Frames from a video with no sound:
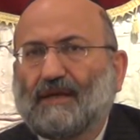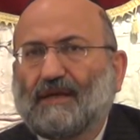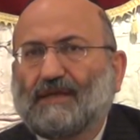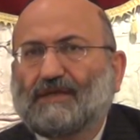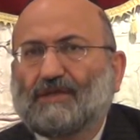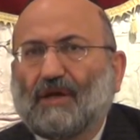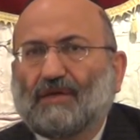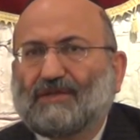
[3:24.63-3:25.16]

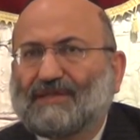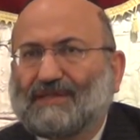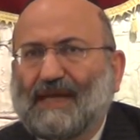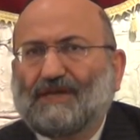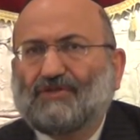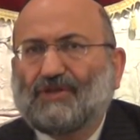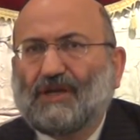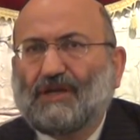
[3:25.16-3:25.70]
is in
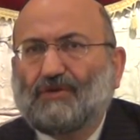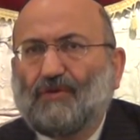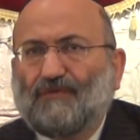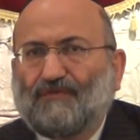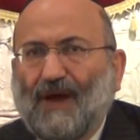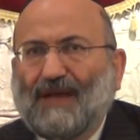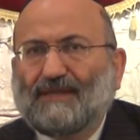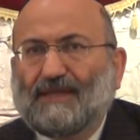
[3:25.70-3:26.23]
station, you
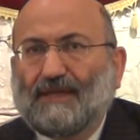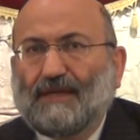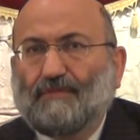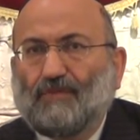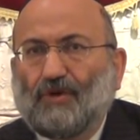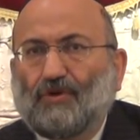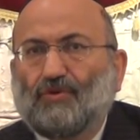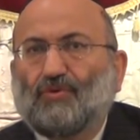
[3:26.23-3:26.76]
find
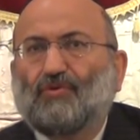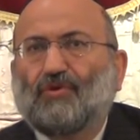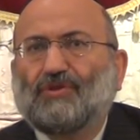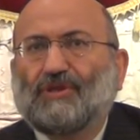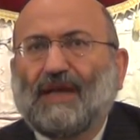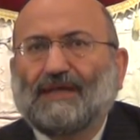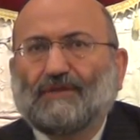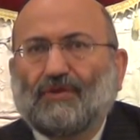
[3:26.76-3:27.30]
him, you could
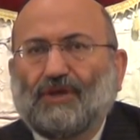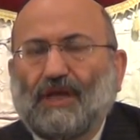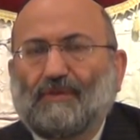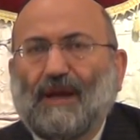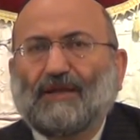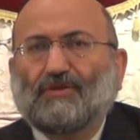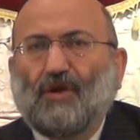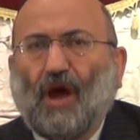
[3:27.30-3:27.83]
get to him
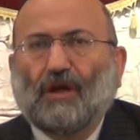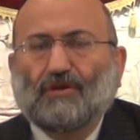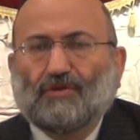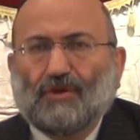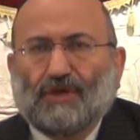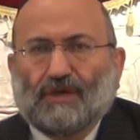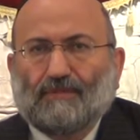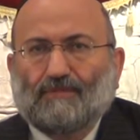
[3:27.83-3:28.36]
and talk to
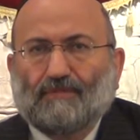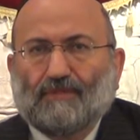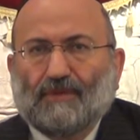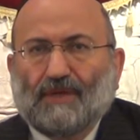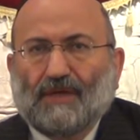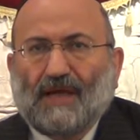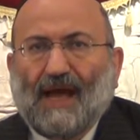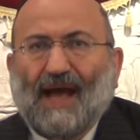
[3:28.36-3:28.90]
him.
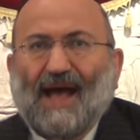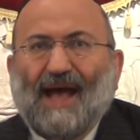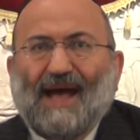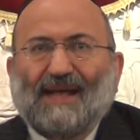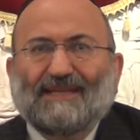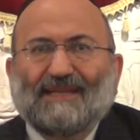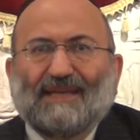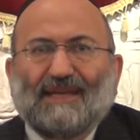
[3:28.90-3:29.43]

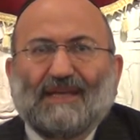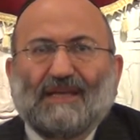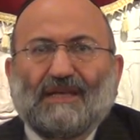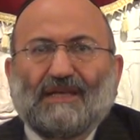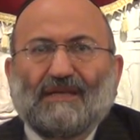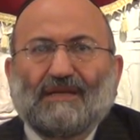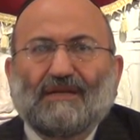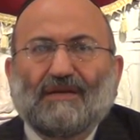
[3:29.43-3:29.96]
And
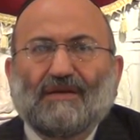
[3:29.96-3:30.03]
he